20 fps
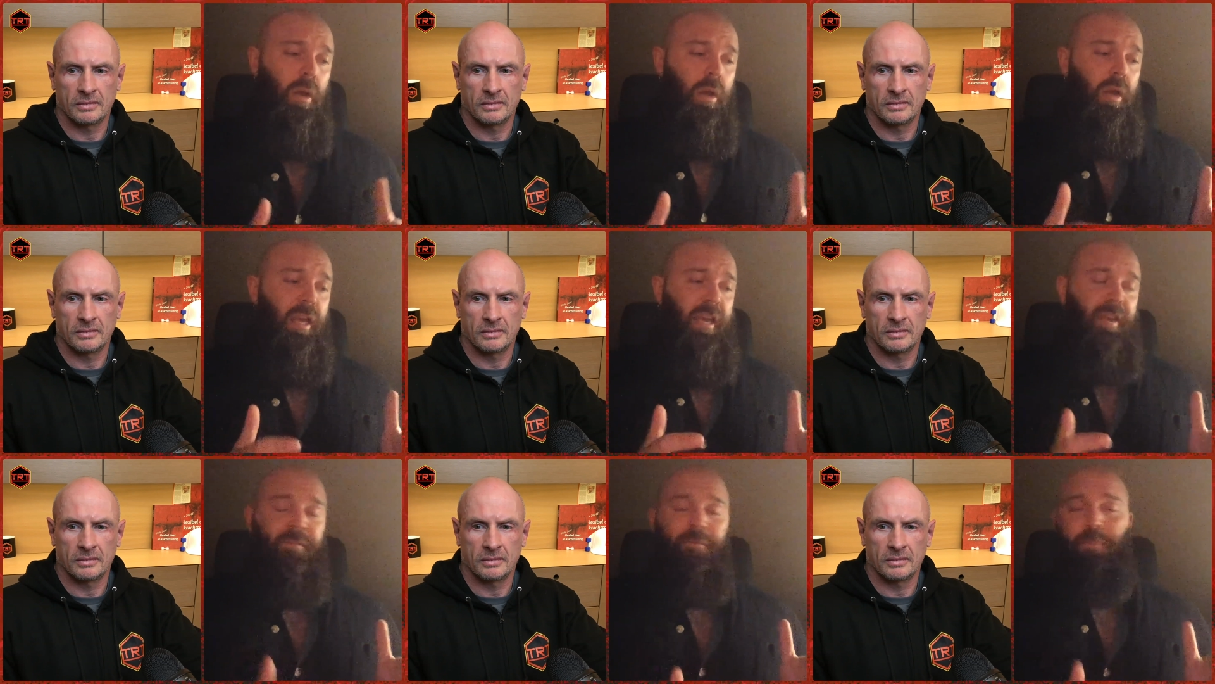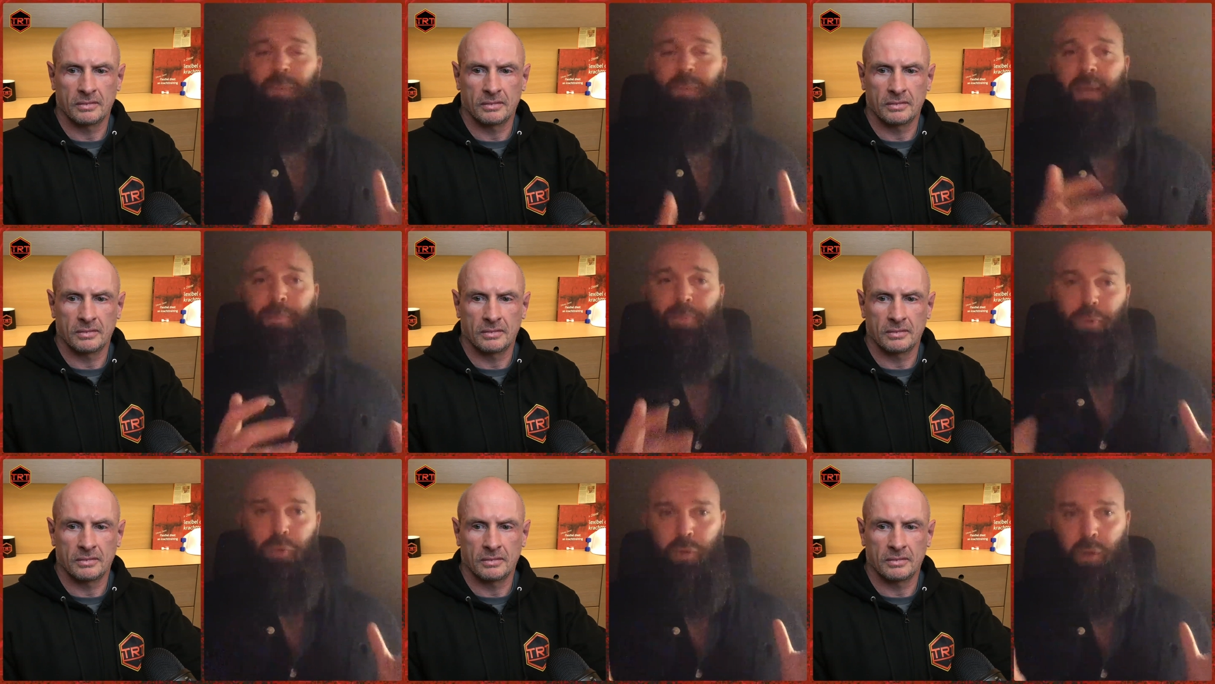Speaker 1: if
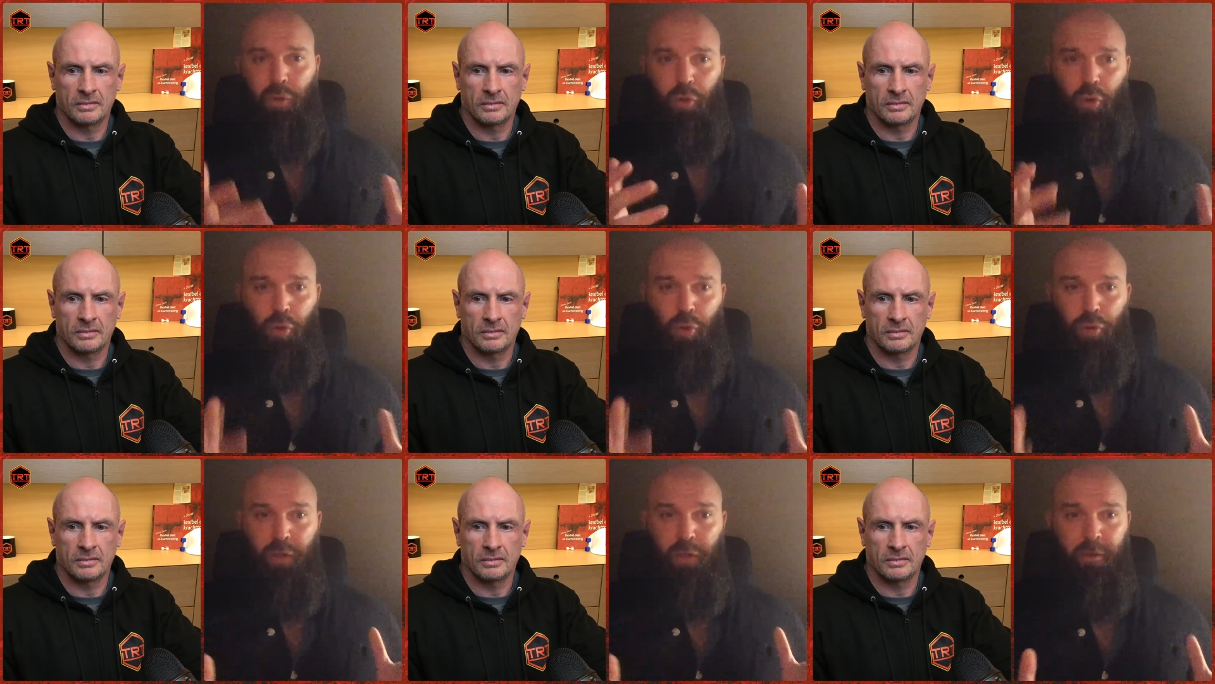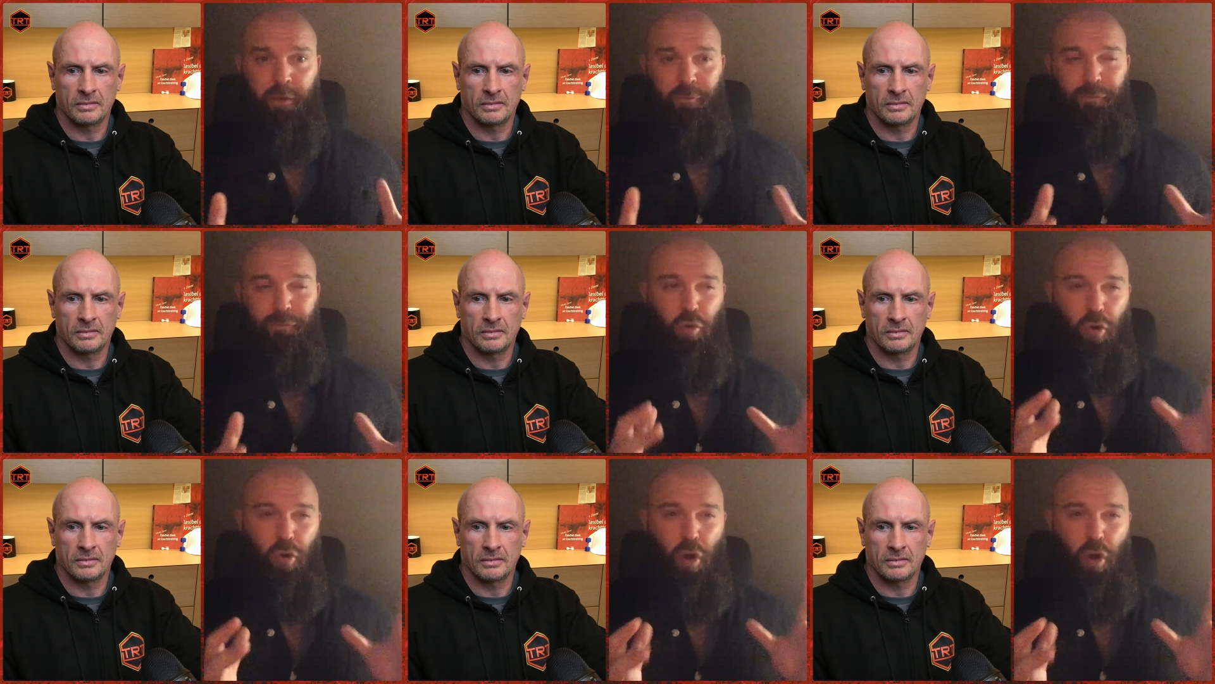people are looking
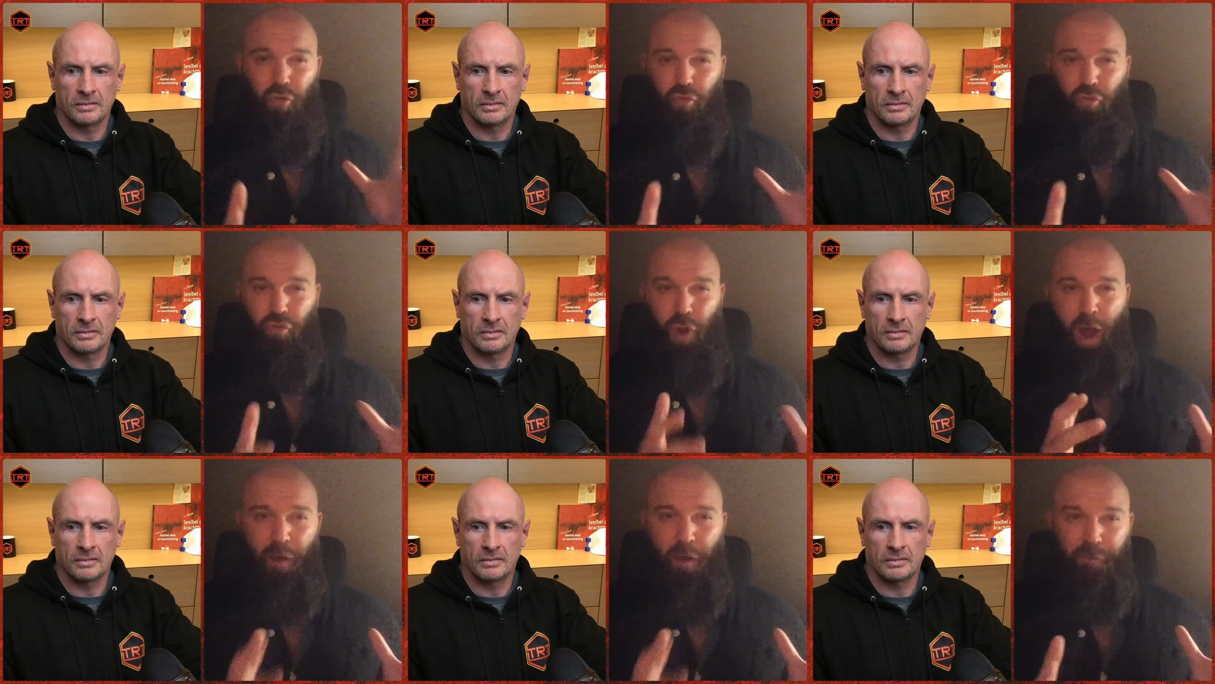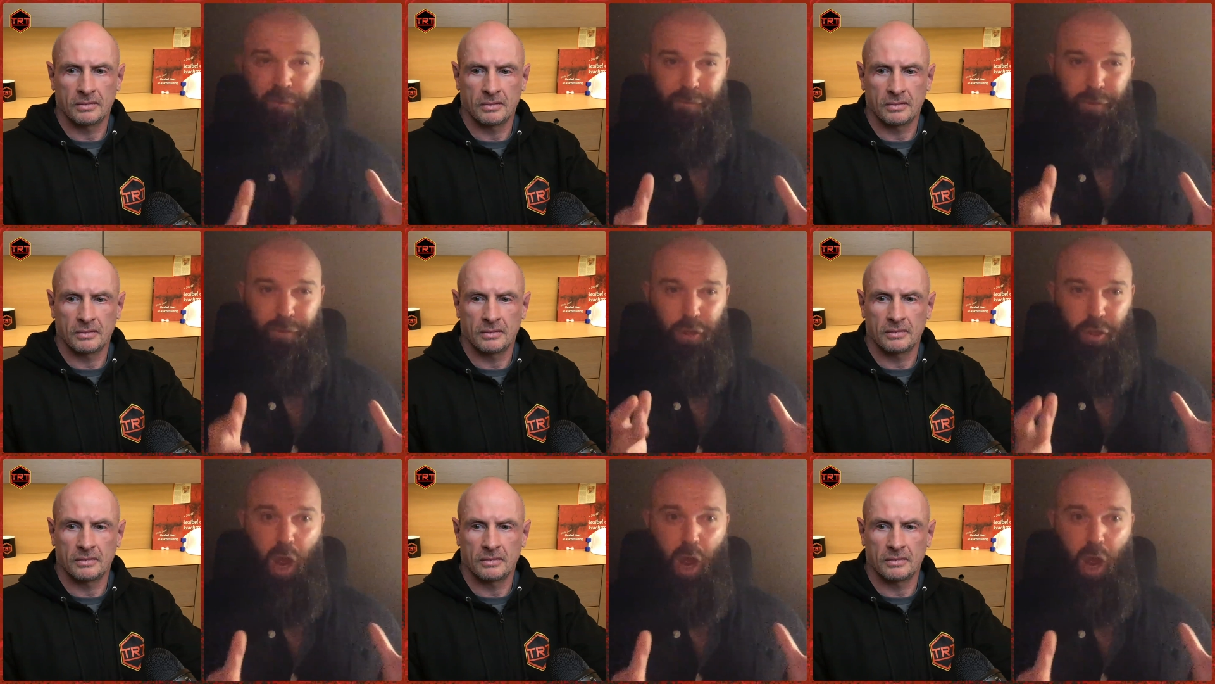for a rough